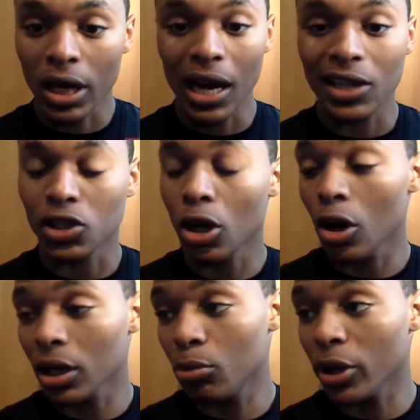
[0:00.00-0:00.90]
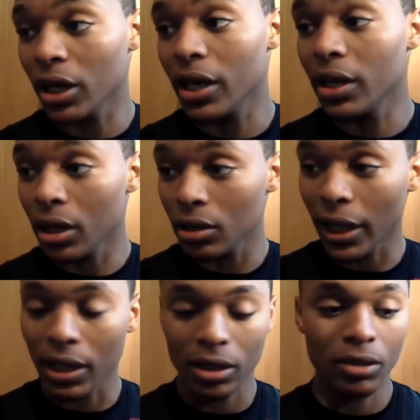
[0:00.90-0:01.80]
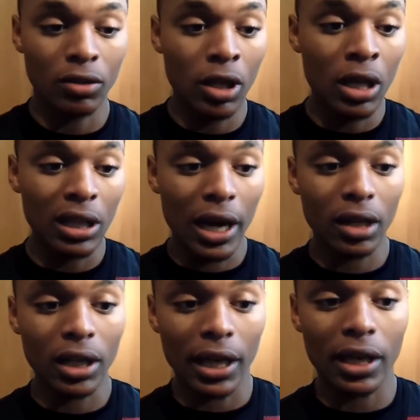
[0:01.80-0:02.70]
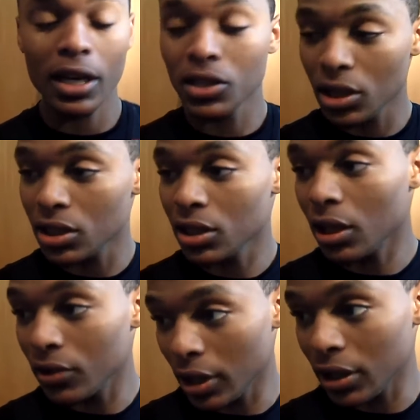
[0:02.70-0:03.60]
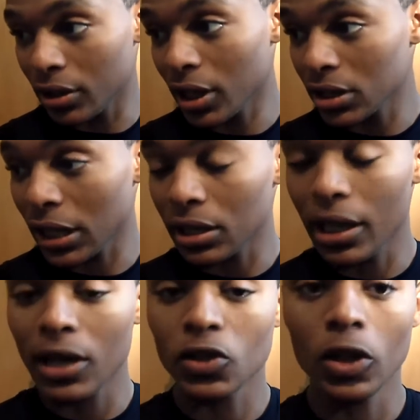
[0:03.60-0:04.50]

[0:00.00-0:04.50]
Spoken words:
guys talking, bringing in like a lot of like energy and things like that.